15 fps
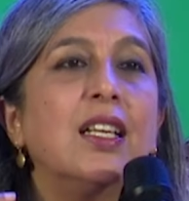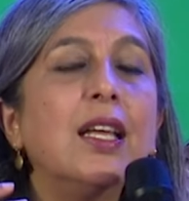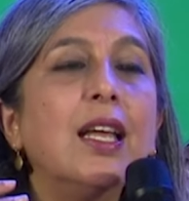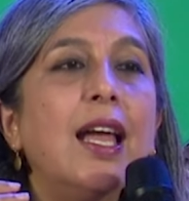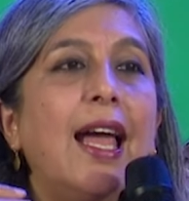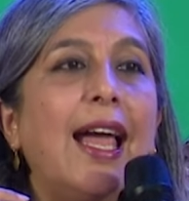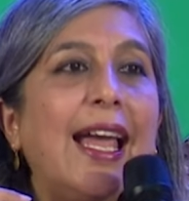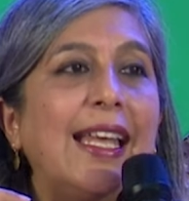
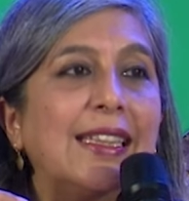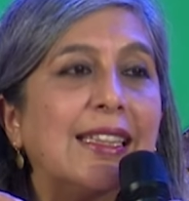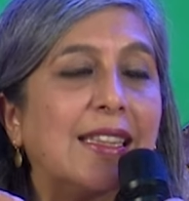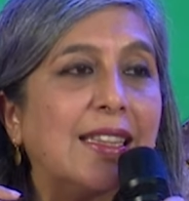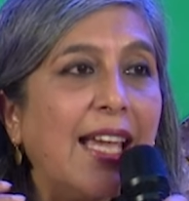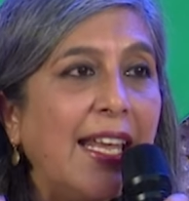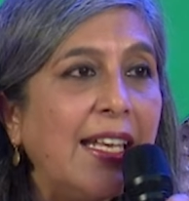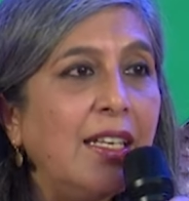and
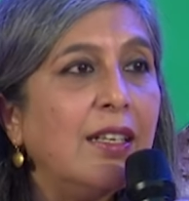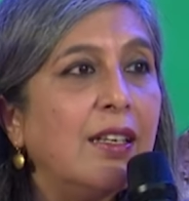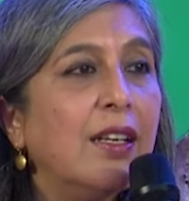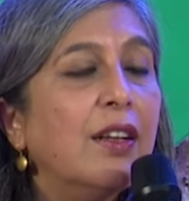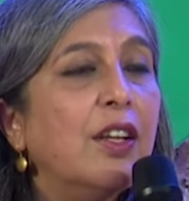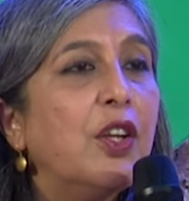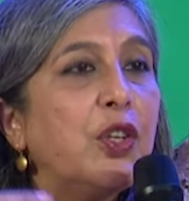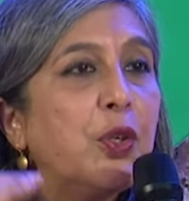then
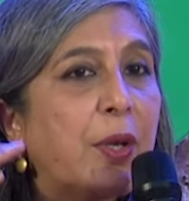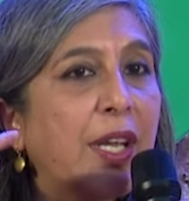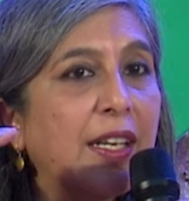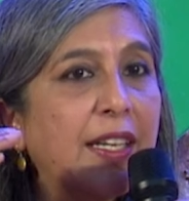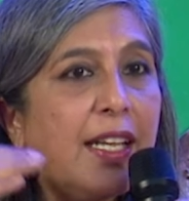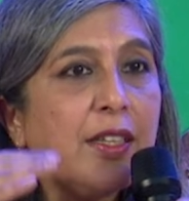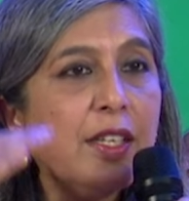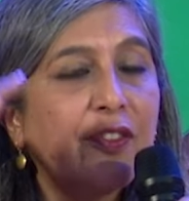you can
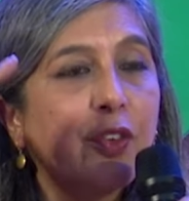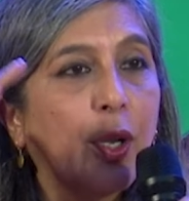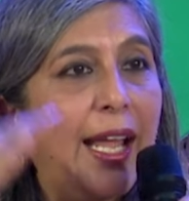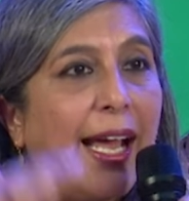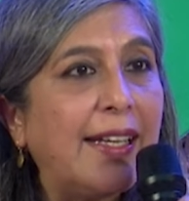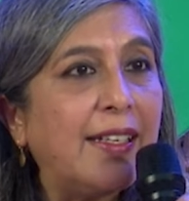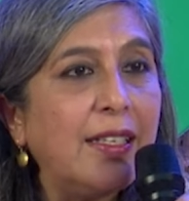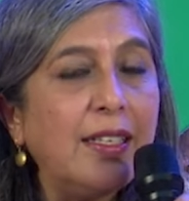take the
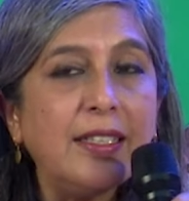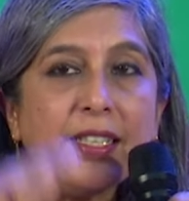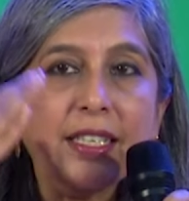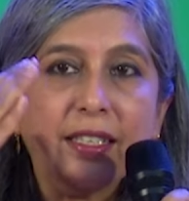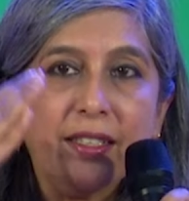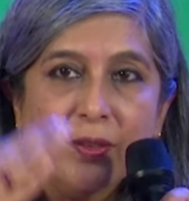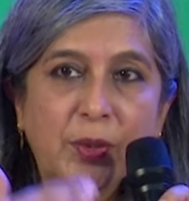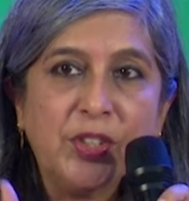volatility,
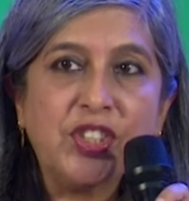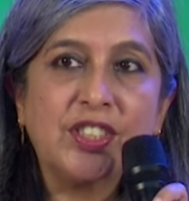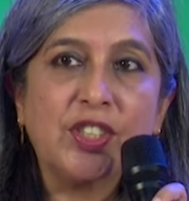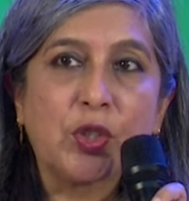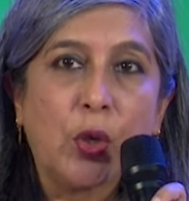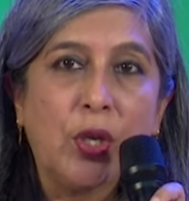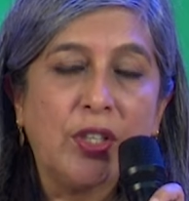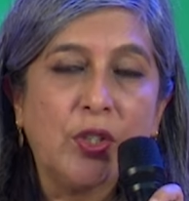which is a
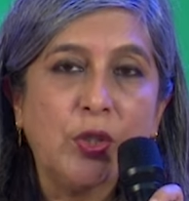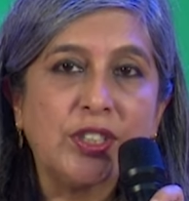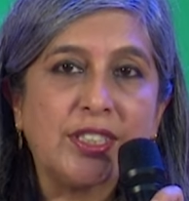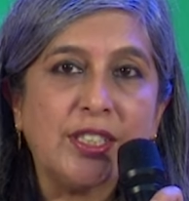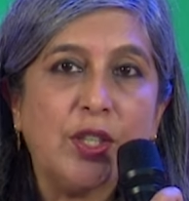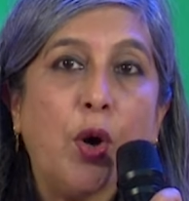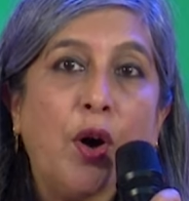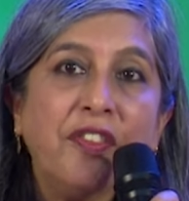roller coaster,
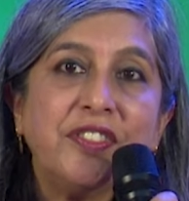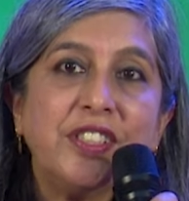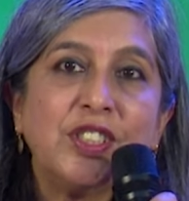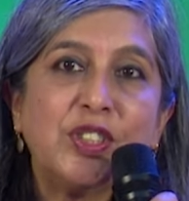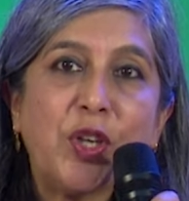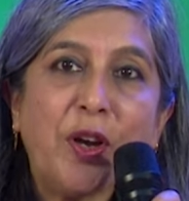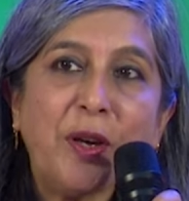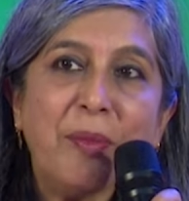off the
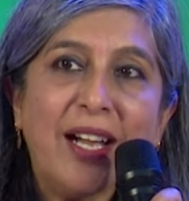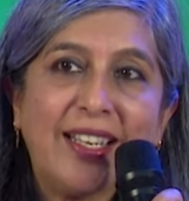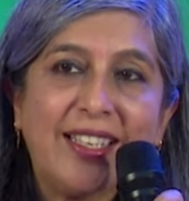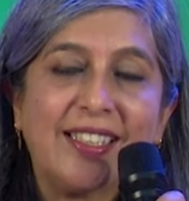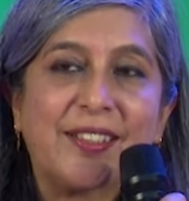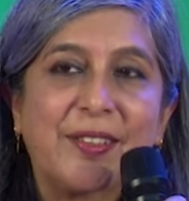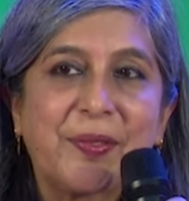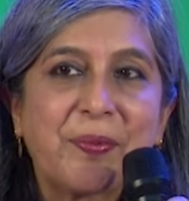stock market.
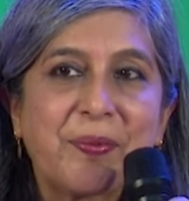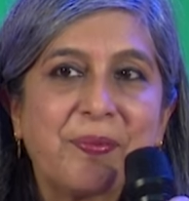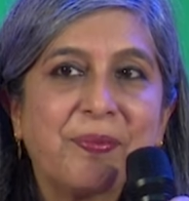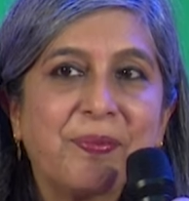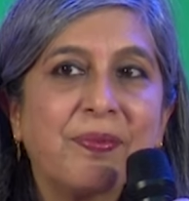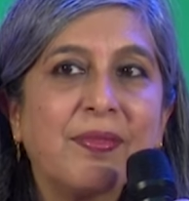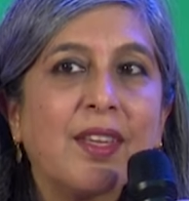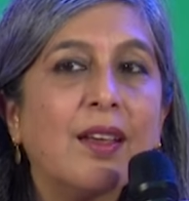
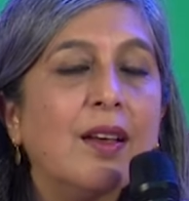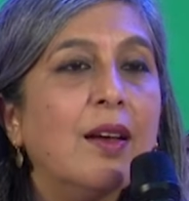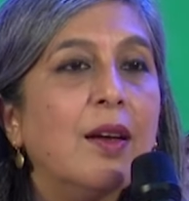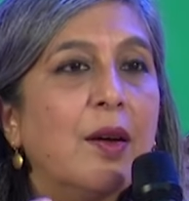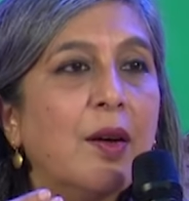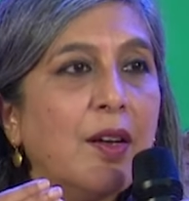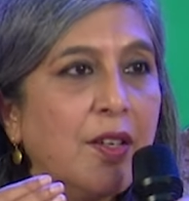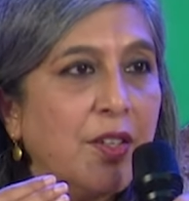
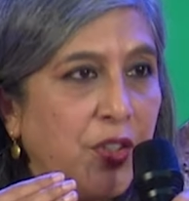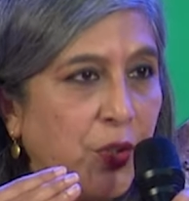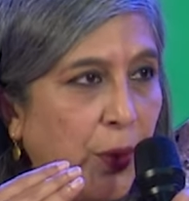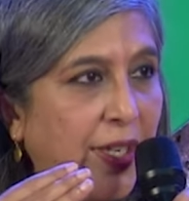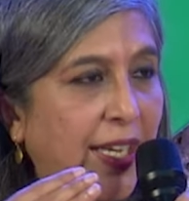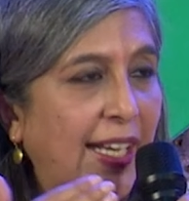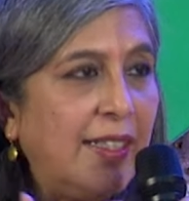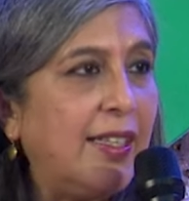You
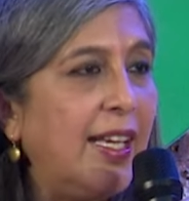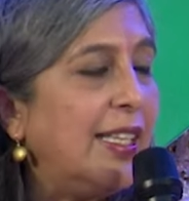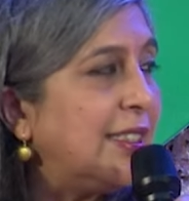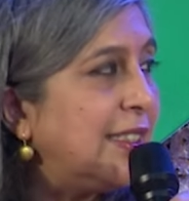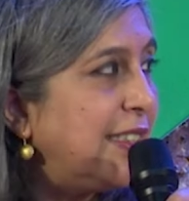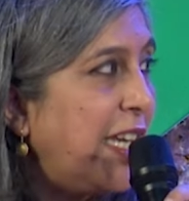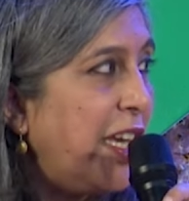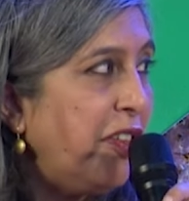get there
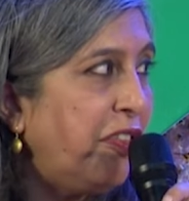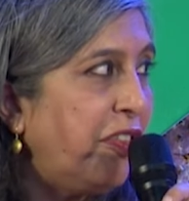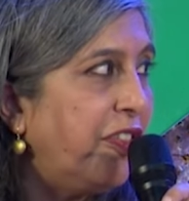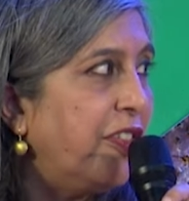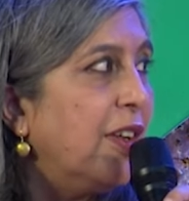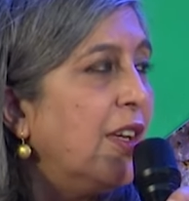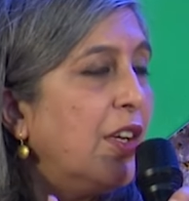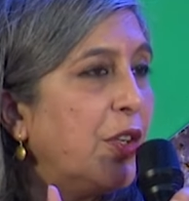safe,
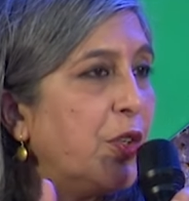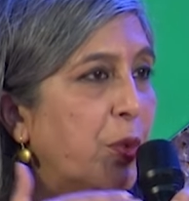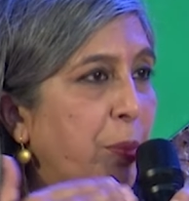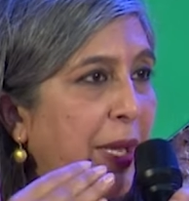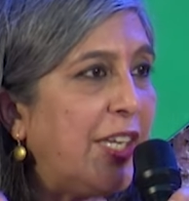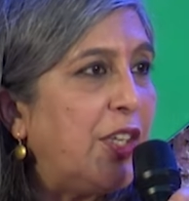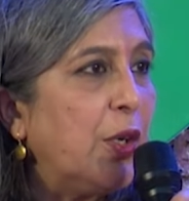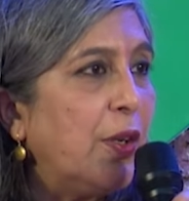you
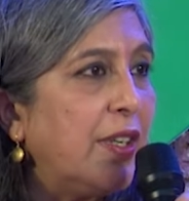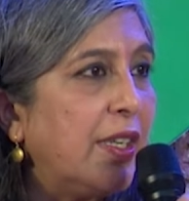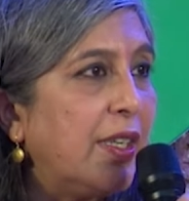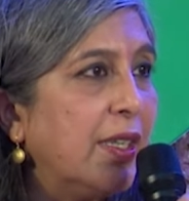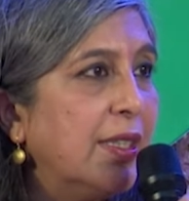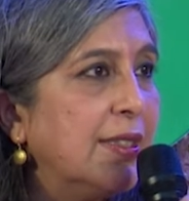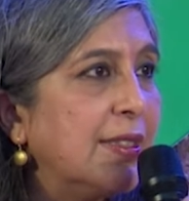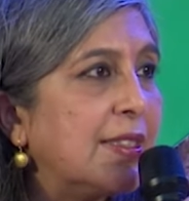make your
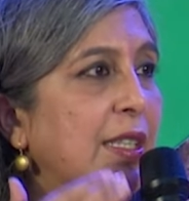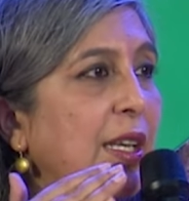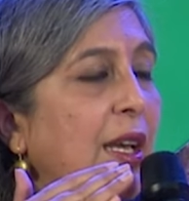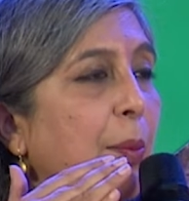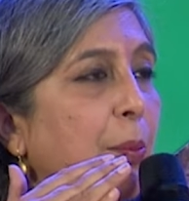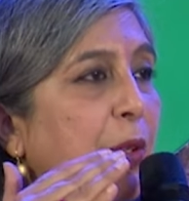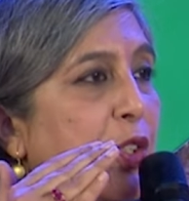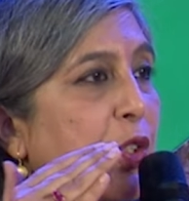returns,
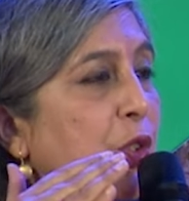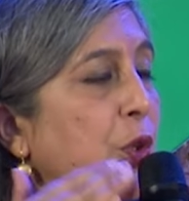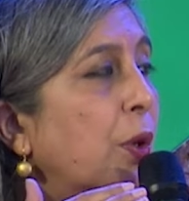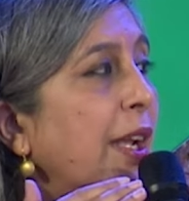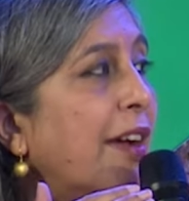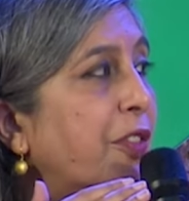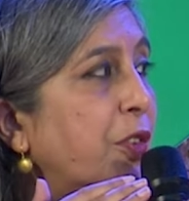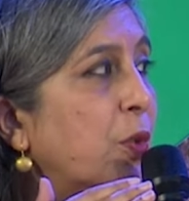but you don't
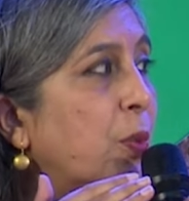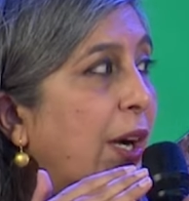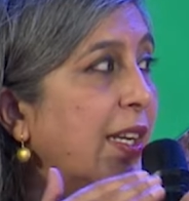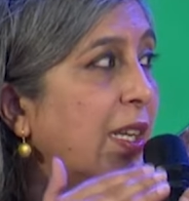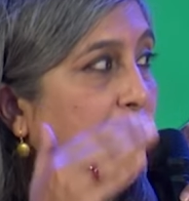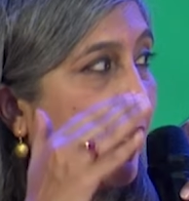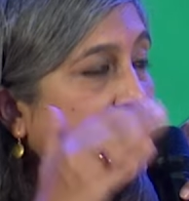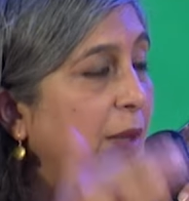have to worry
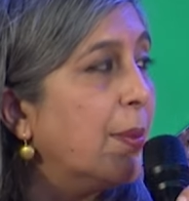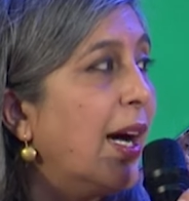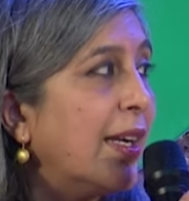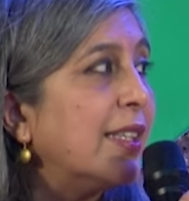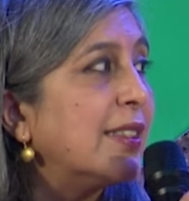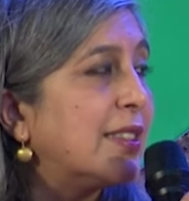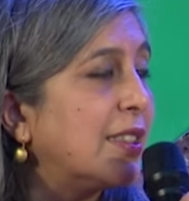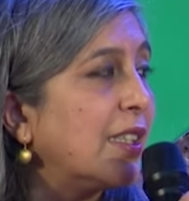when the
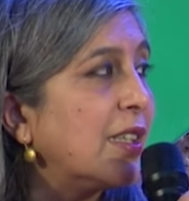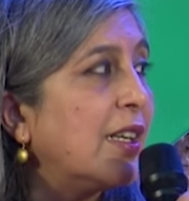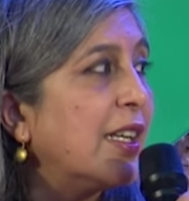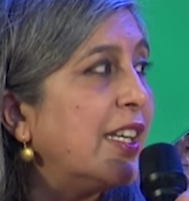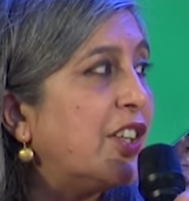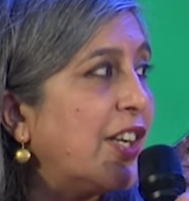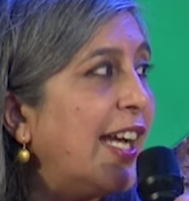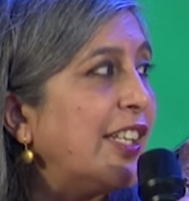markets suddenly
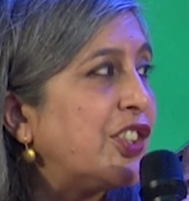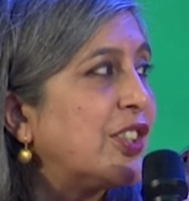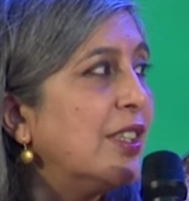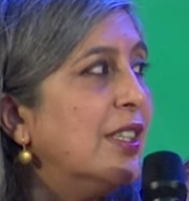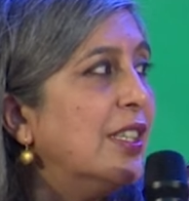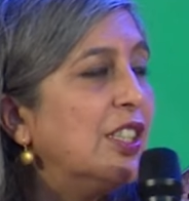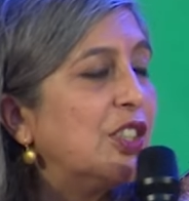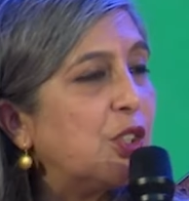crash.
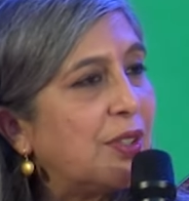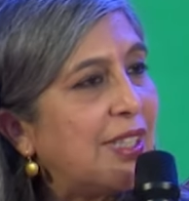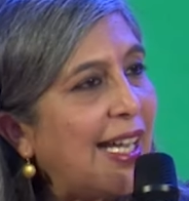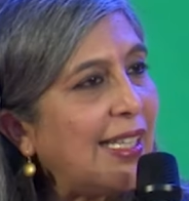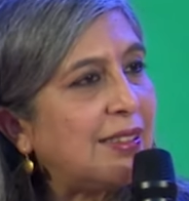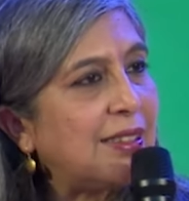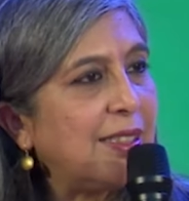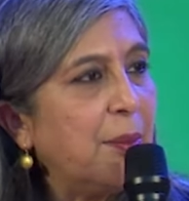So right.
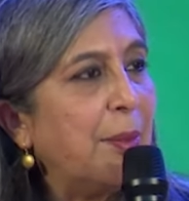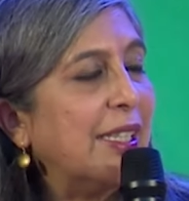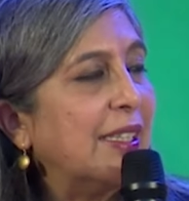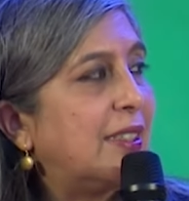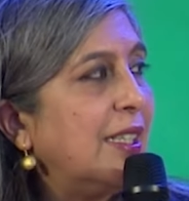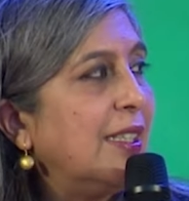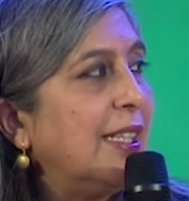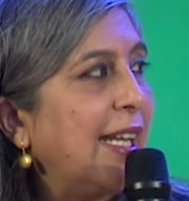that's the
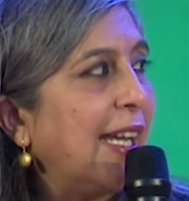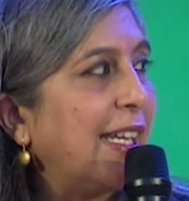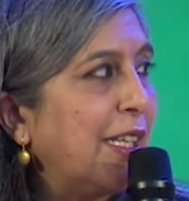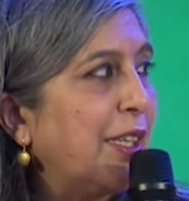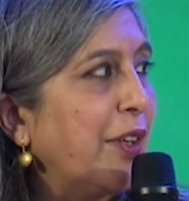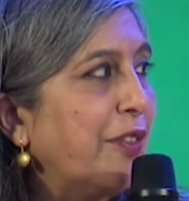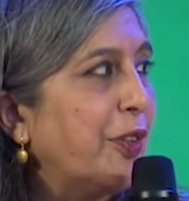mantra that I can give you.